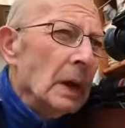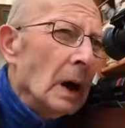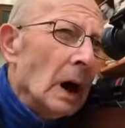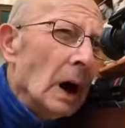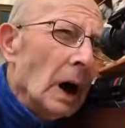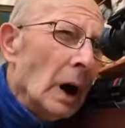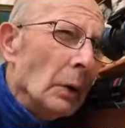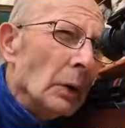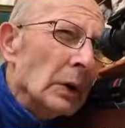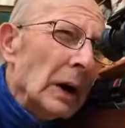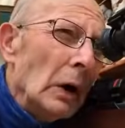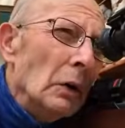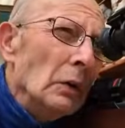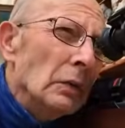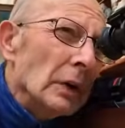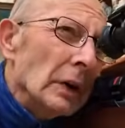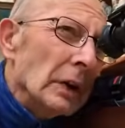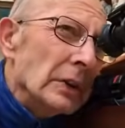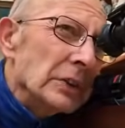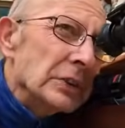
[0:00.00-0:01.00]
I'll go
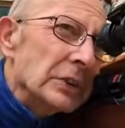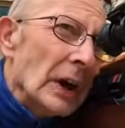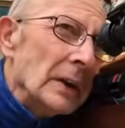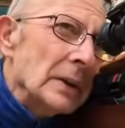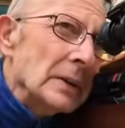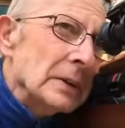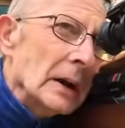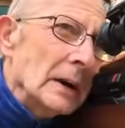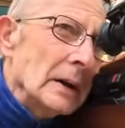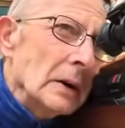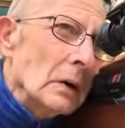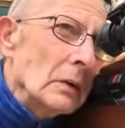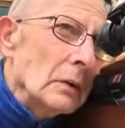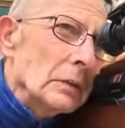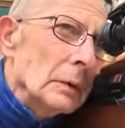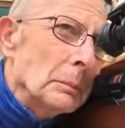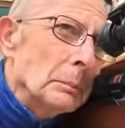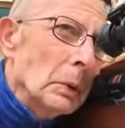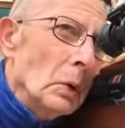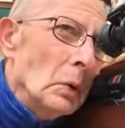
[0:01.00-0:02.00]
for the centre of
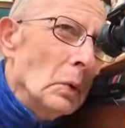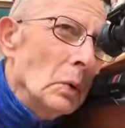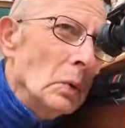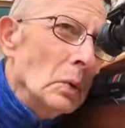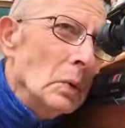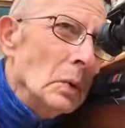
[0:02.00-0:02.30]
the ball